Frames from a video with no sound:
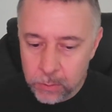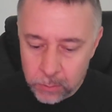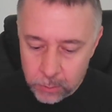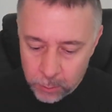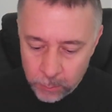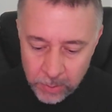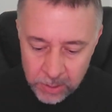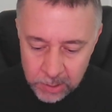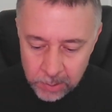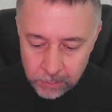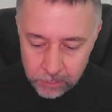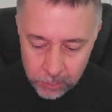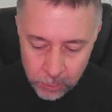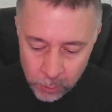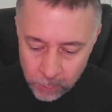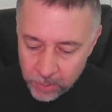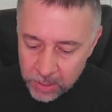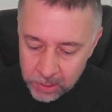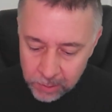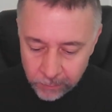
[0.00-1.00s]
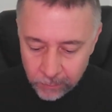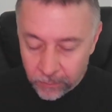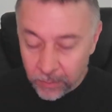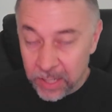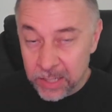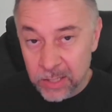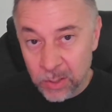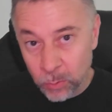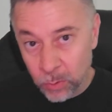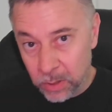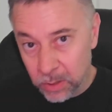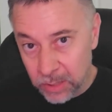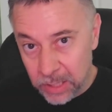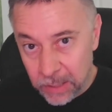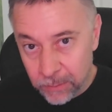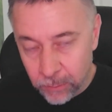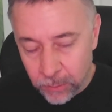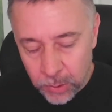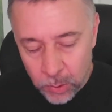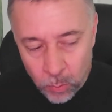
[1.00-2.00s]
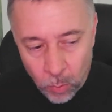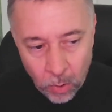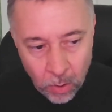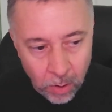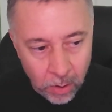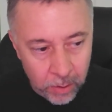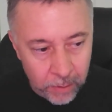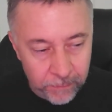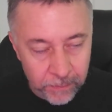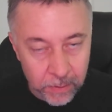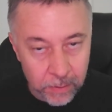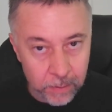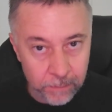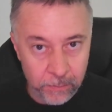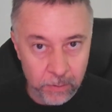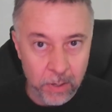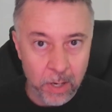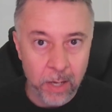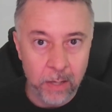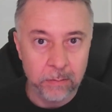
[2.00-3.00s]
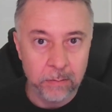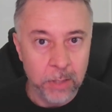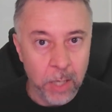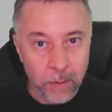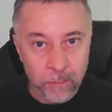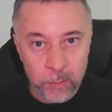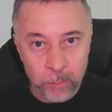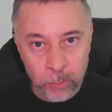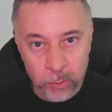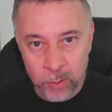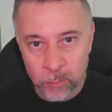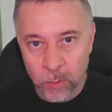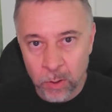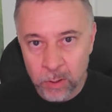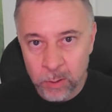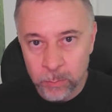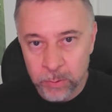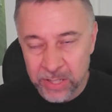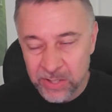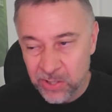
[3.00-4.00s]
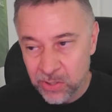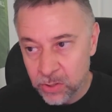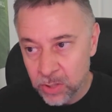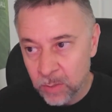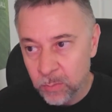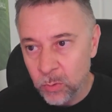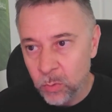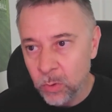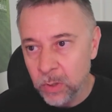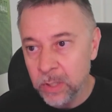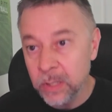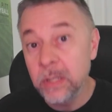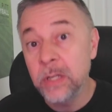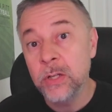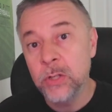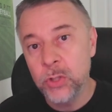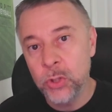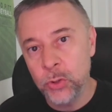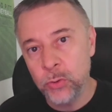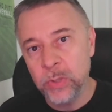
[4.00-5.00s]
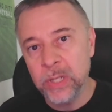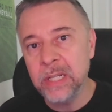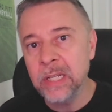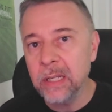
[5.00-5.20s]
Two bits of advice I want to leave with you all if you're not comfortable with the marketplace is, number one, treat